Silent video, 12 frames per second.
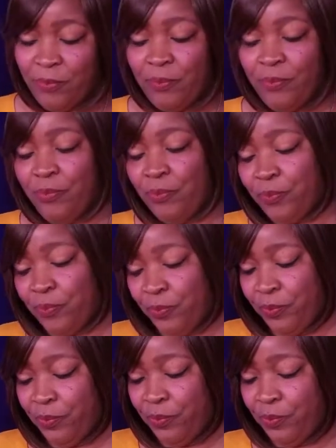
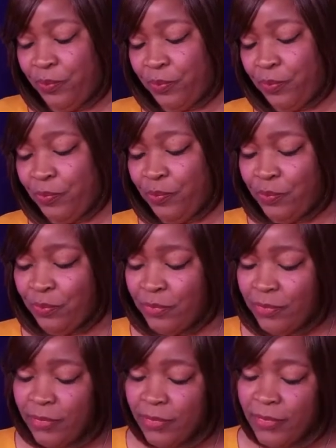
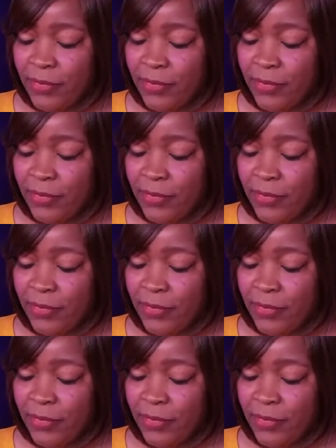(silence)